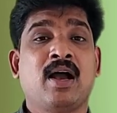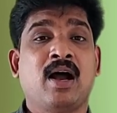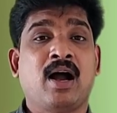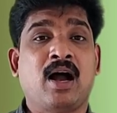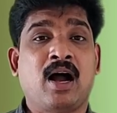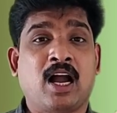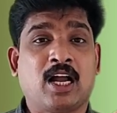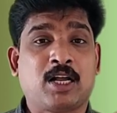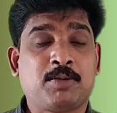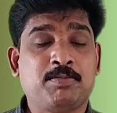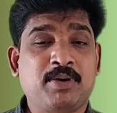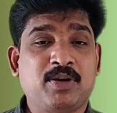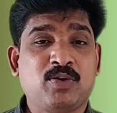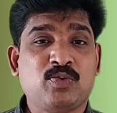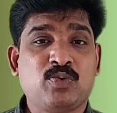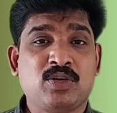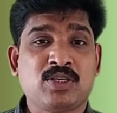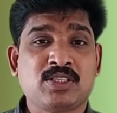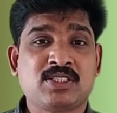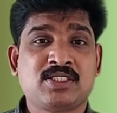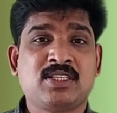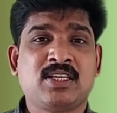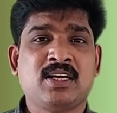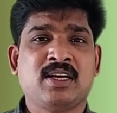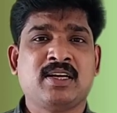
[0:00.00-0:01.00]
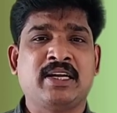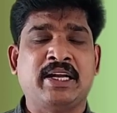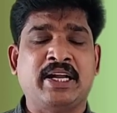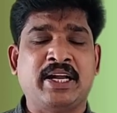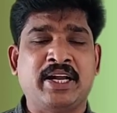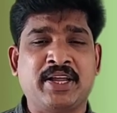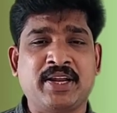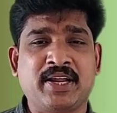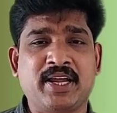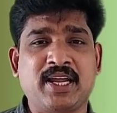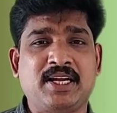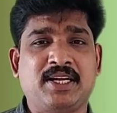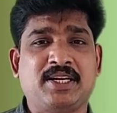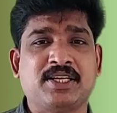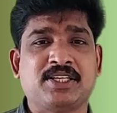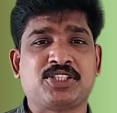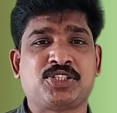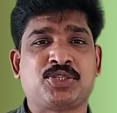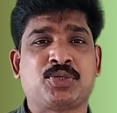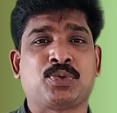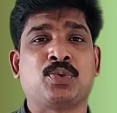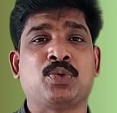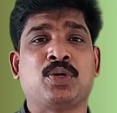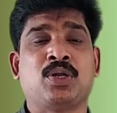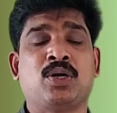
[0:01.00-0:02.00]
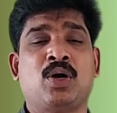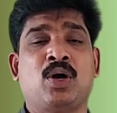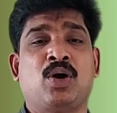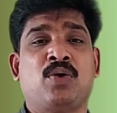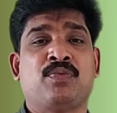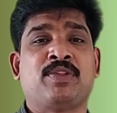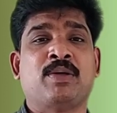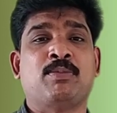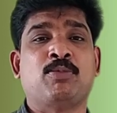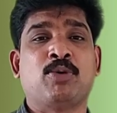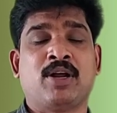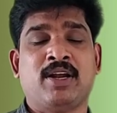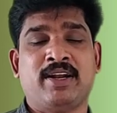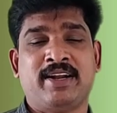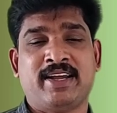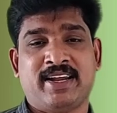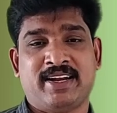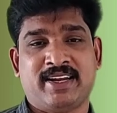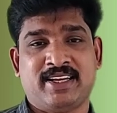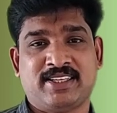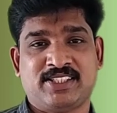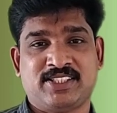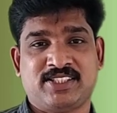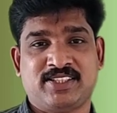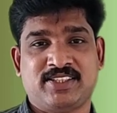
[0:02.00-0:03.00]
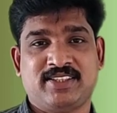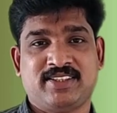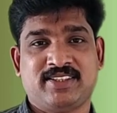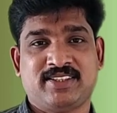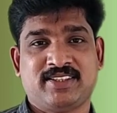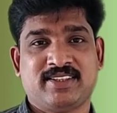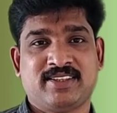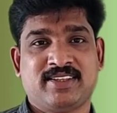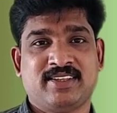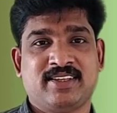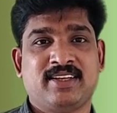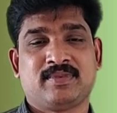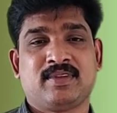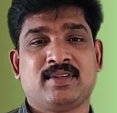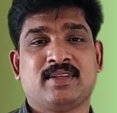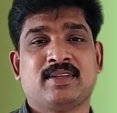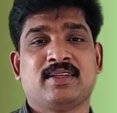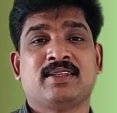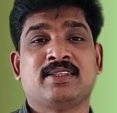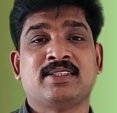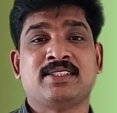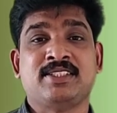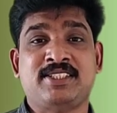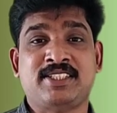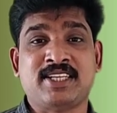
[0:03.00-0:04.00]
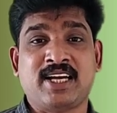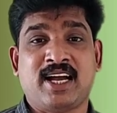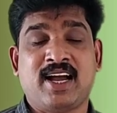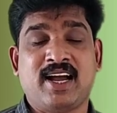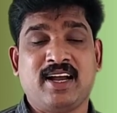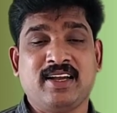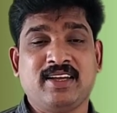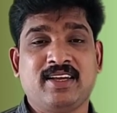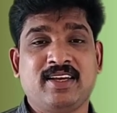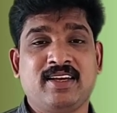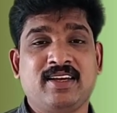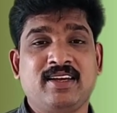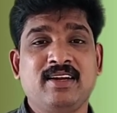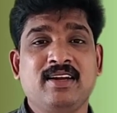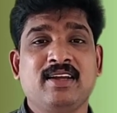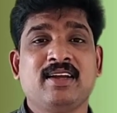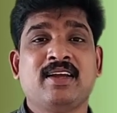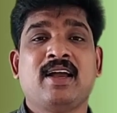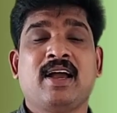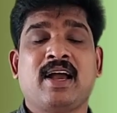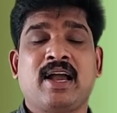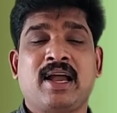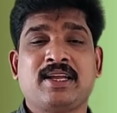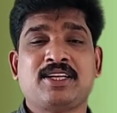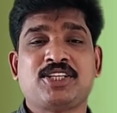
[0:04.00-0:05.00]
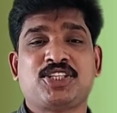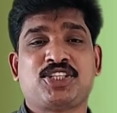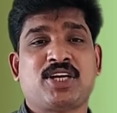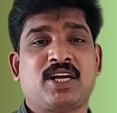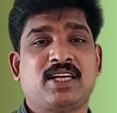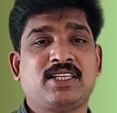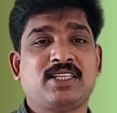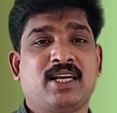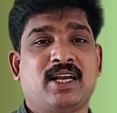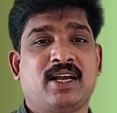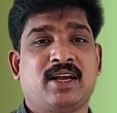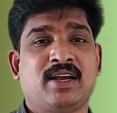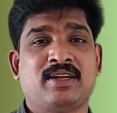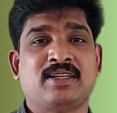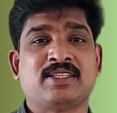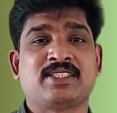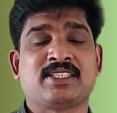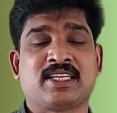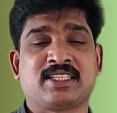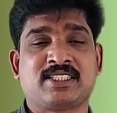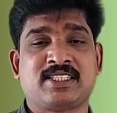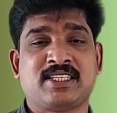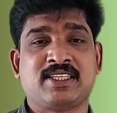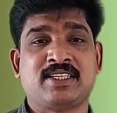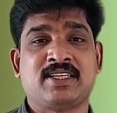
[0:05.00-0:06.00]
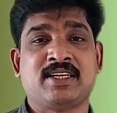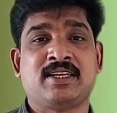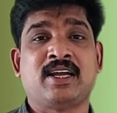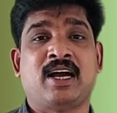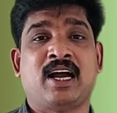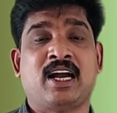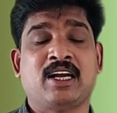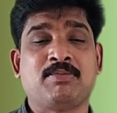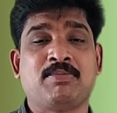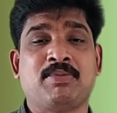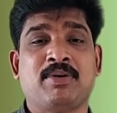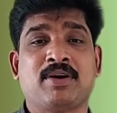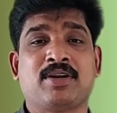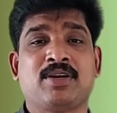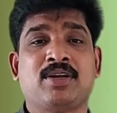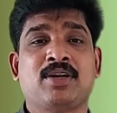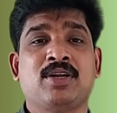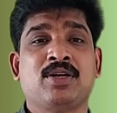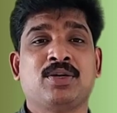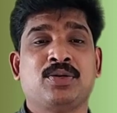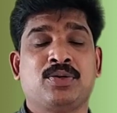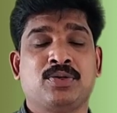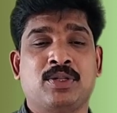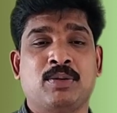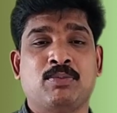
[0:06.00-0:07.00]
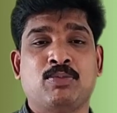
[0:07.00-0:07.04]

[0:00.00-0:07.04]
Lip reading: Akbar was the greatest ruler of the Mughal dynasty. Jahangir and Shah Jahan succeeded Akbar to the